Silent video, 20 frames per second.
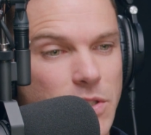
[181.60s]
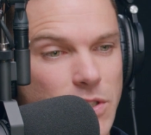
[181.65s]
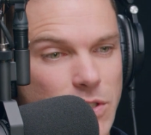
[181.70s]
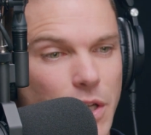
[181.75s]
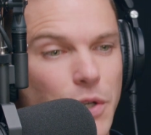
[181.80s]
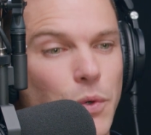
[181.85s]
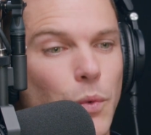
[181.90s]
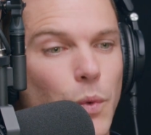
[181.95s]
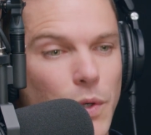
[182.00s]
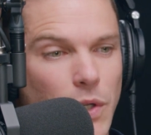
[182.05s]
a
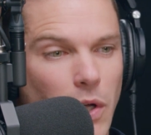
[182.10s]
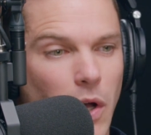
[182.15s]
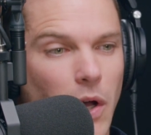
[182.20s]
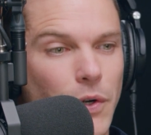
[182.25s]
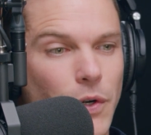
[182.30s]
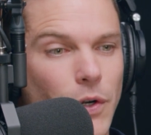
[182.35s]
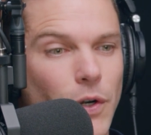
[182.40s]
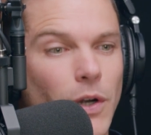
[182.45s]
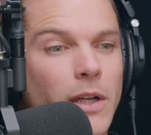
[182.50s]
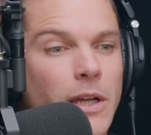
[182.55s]
son or
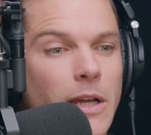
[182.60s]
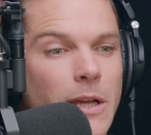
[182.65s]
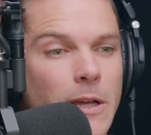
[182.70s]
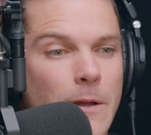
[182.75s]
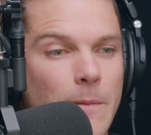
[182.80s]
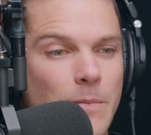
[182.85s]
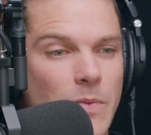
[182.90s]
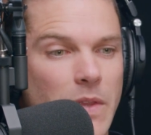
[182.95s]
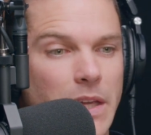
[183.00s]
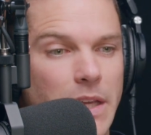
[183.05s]
daughter
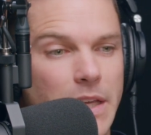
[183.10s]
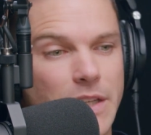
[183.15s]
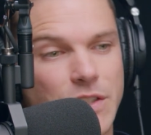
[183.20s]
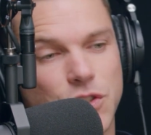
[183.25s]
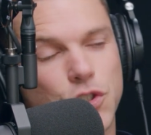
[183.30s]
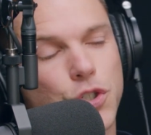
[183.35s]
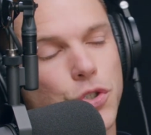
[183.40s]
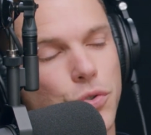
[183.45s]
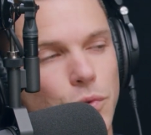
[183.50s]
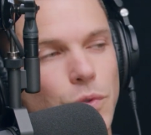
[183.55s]

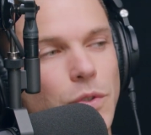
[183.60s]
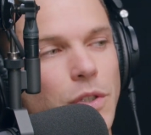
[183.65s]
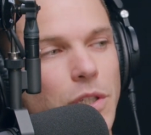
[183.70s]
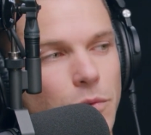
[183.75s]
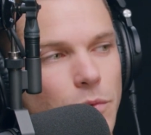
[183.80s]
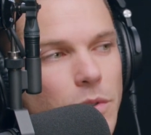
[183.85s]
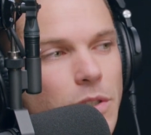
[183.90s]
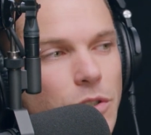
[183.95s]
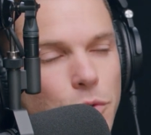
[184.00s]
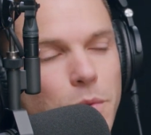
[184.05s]
is
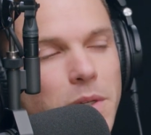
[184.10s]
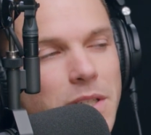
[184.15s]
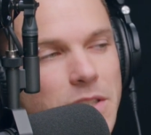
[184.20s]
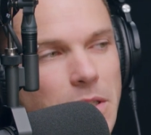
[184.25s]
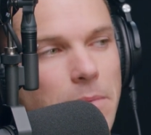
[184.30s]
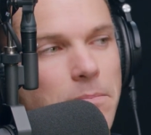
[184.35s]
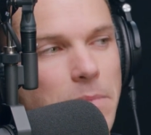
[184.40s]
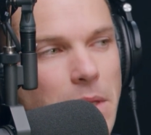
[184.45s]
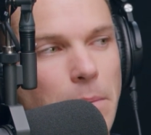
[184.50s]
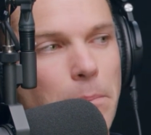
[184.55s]
truly doing
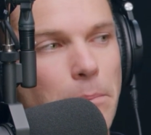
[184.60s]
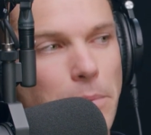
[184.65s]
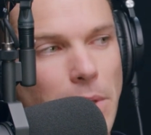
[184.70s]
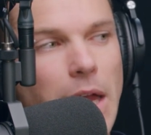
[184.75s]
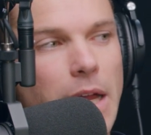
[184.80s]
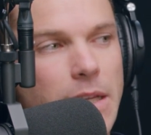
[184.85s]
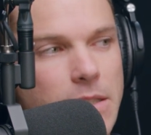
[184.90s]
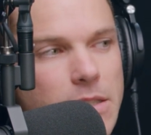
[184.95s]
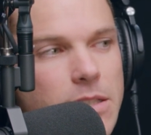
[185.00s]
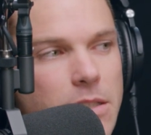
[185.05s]
something
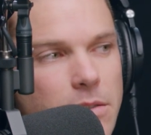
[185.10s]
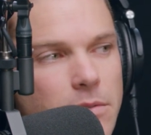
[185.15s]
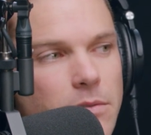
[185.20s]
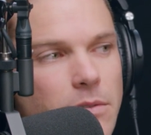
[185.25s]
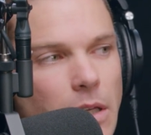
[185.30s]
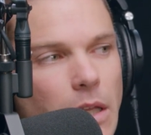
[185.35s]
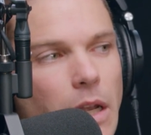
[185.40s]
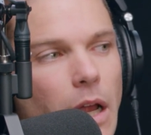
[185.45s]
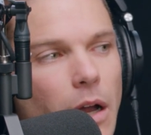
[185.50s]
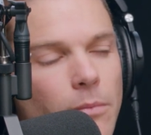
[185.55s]
blessed, you